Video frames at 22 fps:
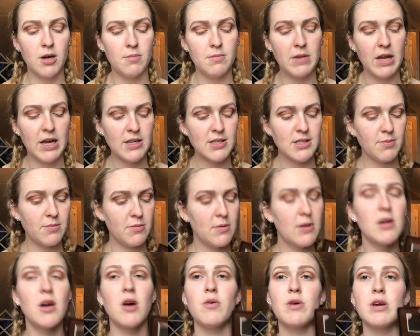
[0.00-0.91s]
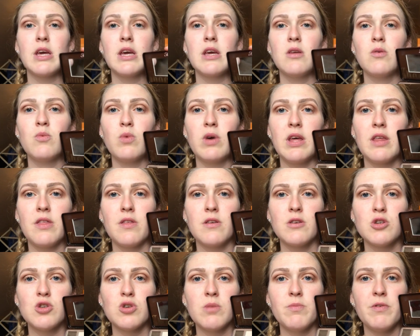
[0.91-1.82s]
Next I'm going to be going in with
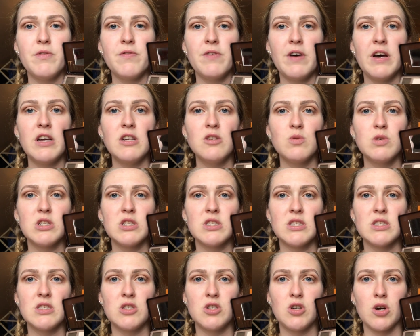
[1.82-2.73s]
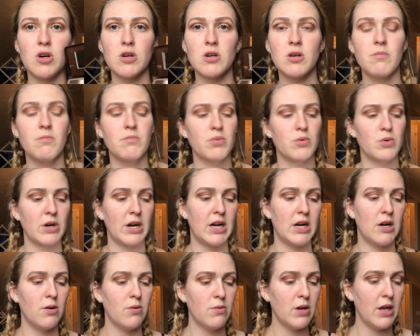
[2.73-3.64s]
Triple Fudge, which is this dark
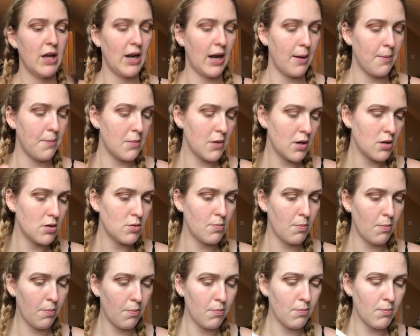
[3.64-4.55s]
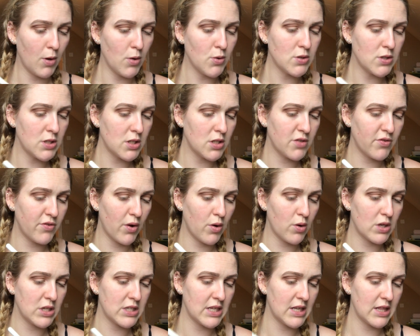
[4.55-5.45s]
brown, and I'm mostly just
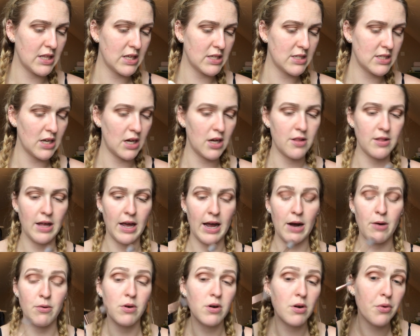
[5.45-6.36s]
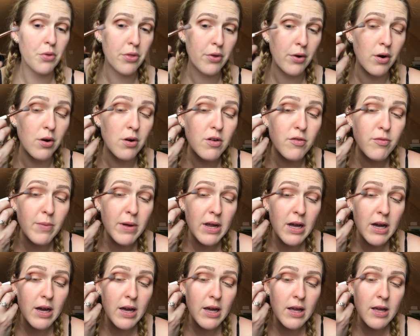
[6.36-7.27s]
focusing this on the outer third of my
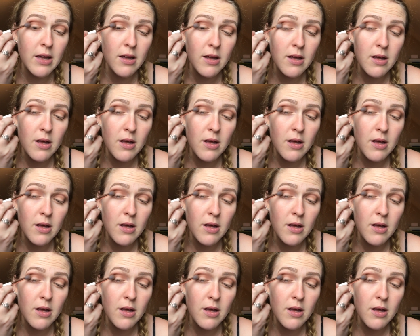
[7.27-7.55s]
eye,